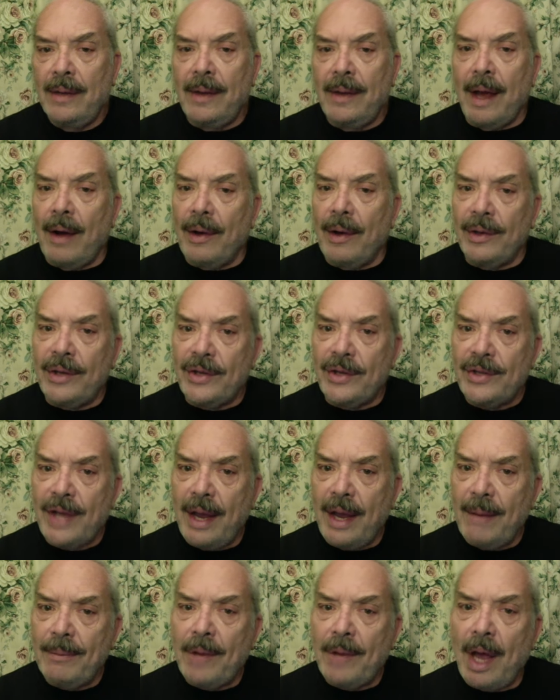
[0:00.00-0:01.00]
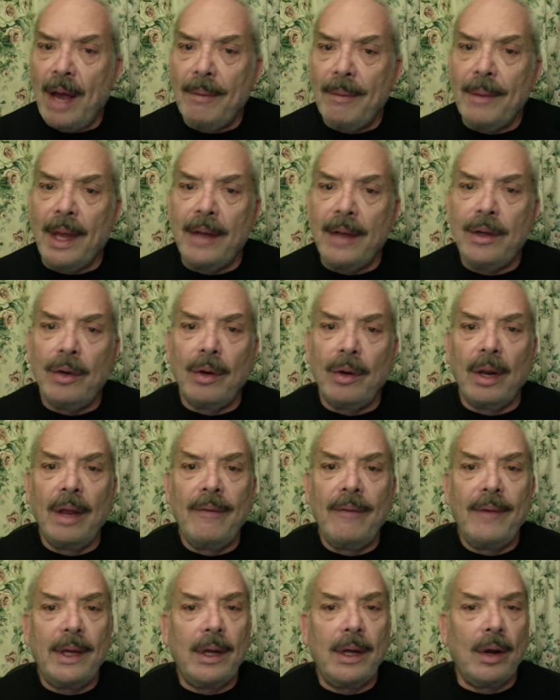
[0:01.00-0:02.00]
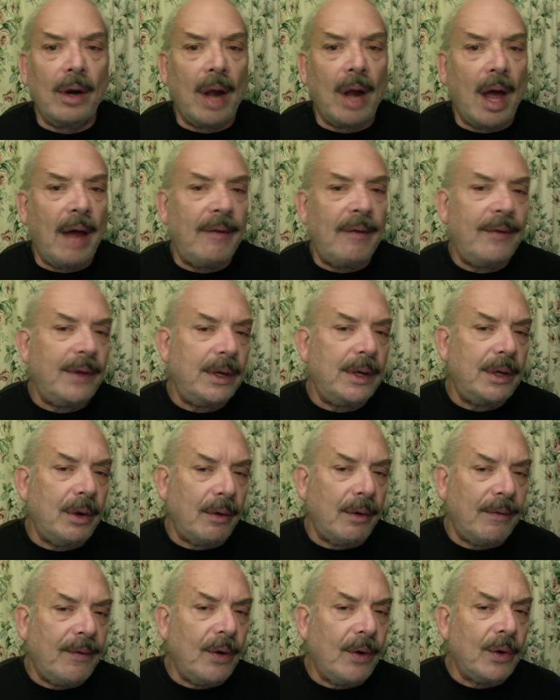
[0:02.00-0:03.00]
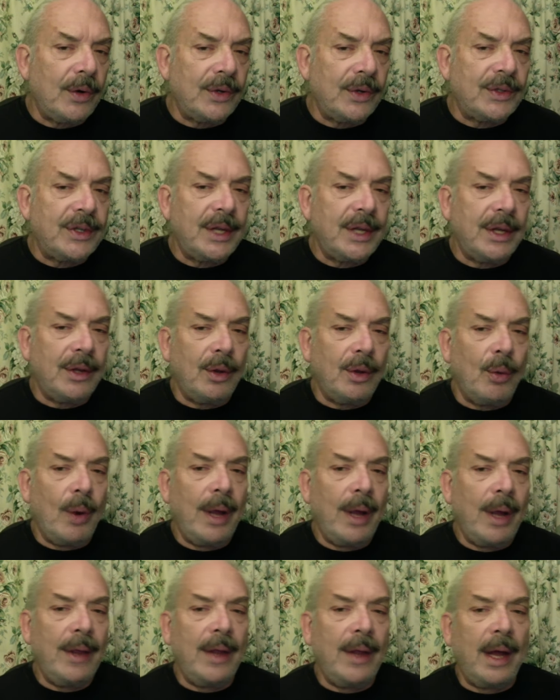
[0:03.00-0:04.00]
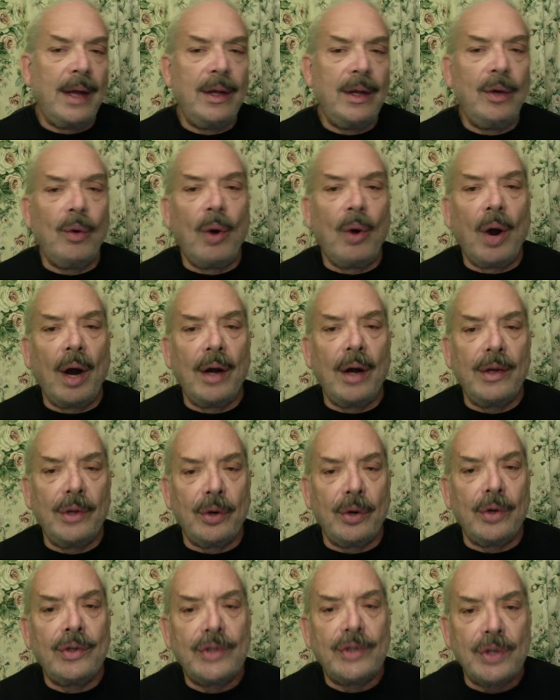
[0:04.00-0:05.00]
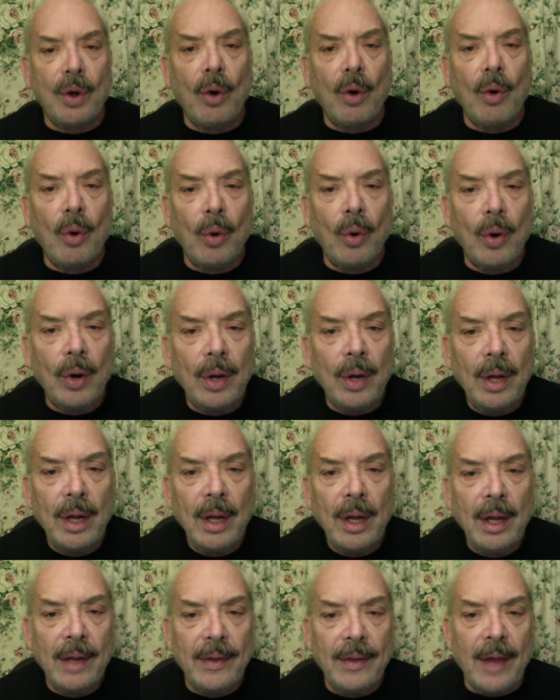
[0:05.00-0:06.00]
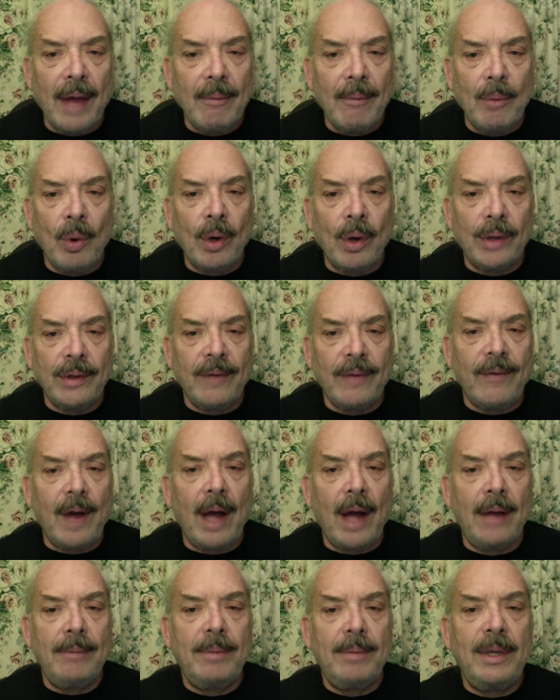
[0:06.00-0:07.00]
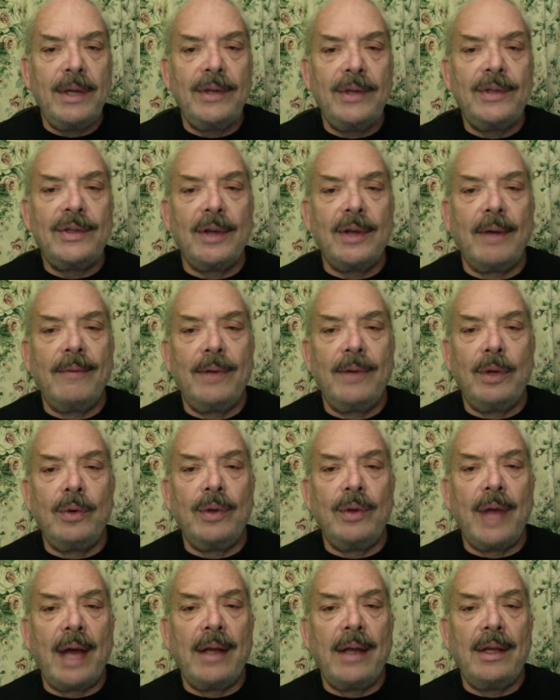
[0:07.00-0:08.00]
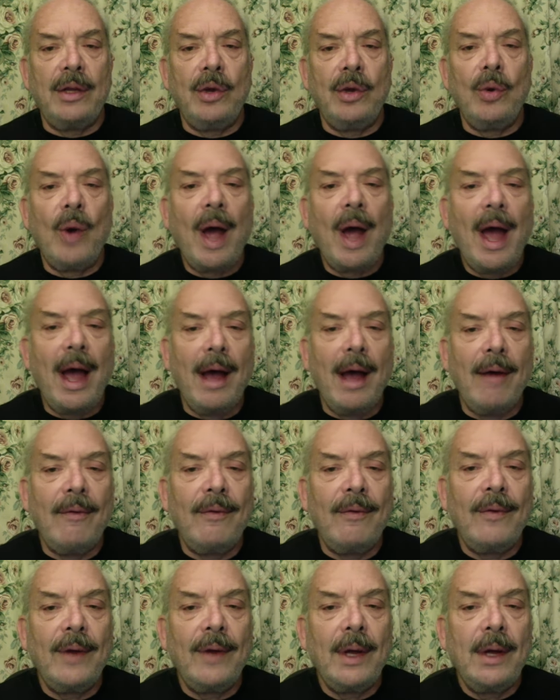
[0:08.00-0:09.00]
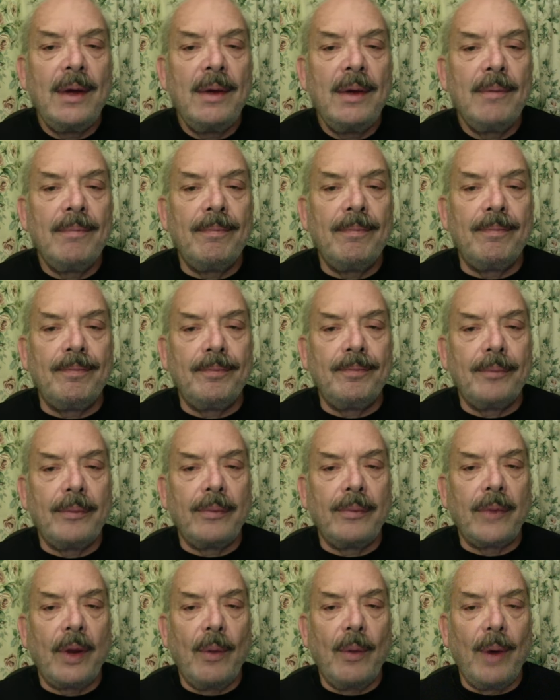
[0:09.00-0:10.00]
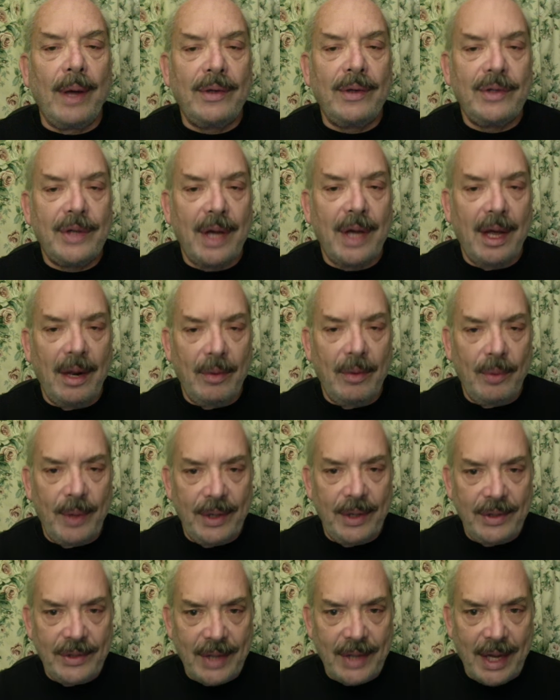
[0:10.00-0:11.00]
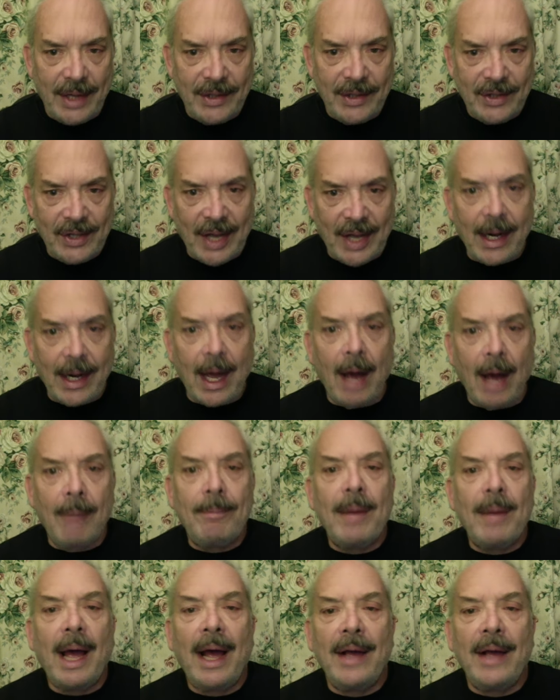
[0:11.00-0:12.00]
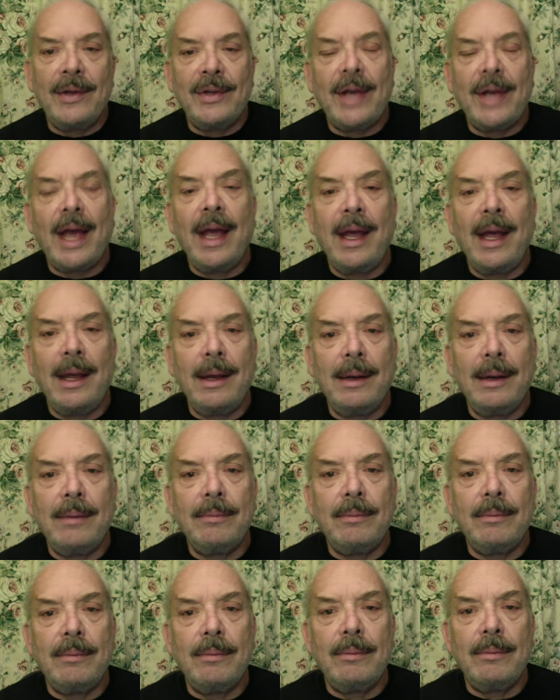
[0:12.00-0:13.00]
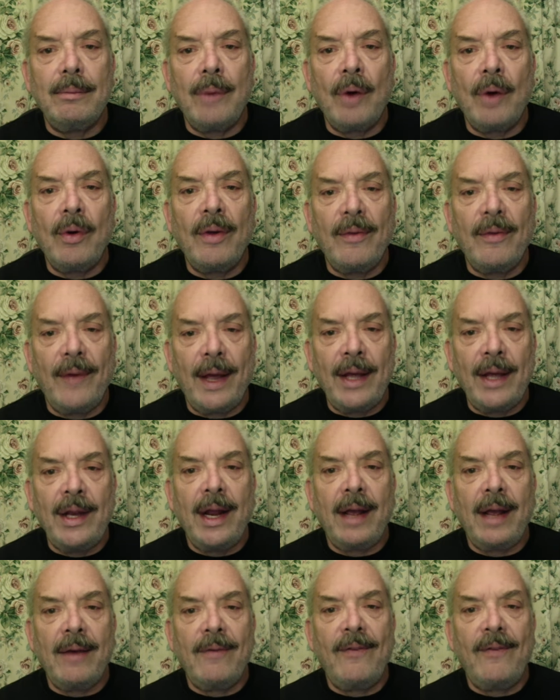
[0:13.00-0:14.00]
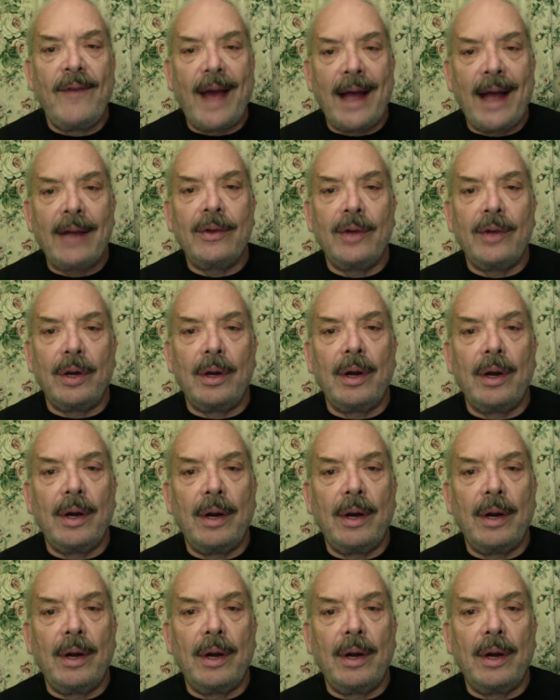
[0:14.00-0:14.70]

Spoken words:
Now, at the same time that you're living your life and you're focused in the way that you are, your soul, that more divine piece of you that you have, what shall we say, set up as a motivating factor, an